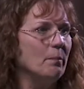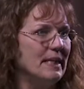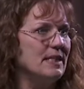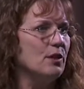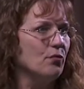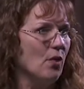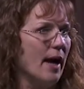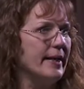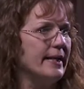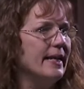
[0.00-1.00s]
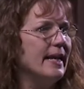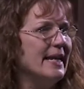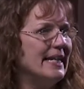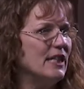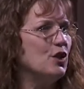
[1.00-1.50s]
piece of writing
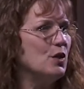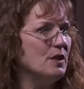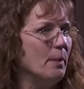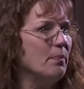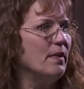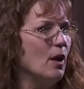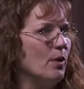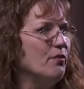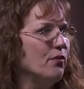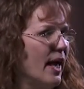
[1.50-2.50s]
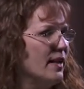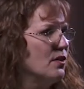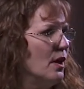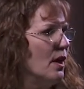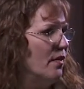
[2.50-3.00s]
into something that
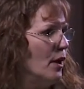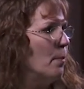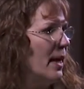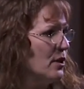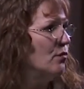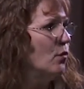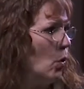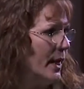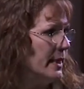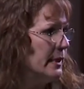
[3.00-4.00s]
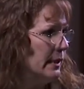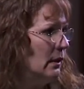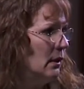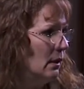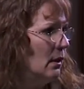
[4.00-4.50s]
reflects their best voice?
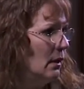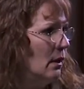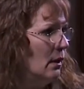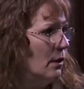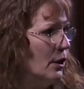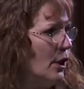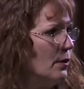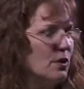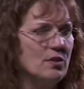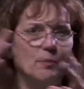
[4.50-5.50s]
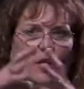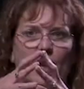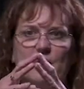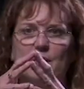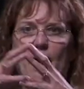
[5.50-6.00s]
You know, so
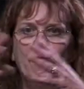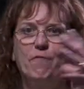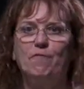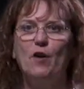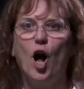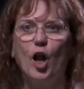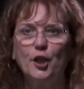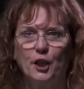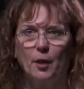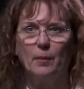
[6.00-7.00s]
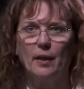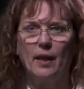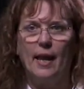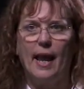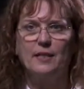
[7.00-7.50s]
sometimes it's not volume
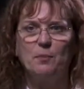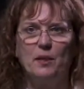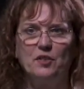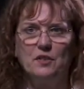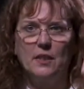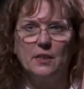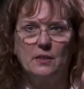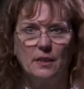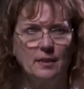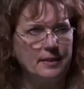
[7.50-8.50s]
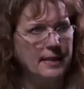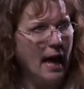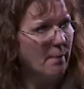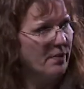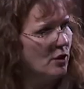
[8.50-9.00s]
as much as it is
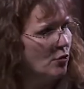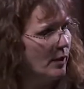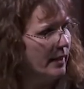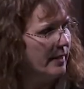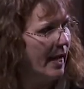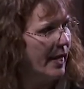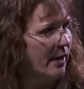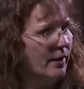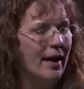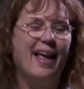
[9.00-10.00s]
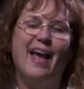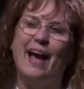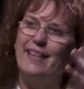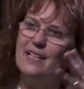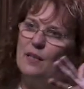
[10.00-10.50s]
depth and drilling down.
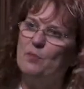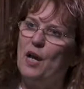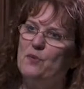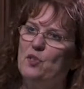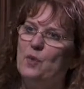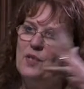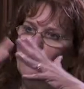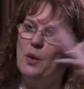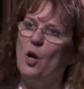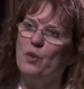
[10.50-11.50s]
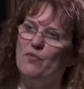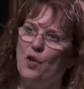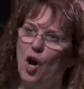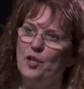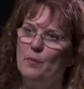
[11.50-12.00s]
I think sometimes the reason we go with
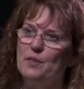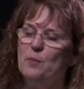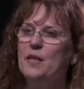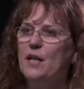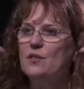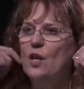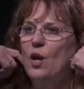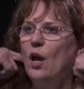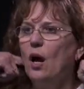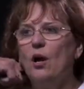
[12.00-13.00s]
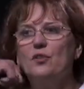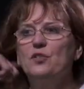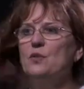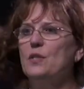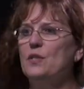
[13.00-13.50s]
volume is because our
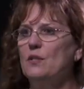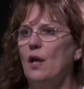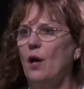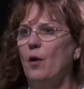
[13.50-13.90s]
students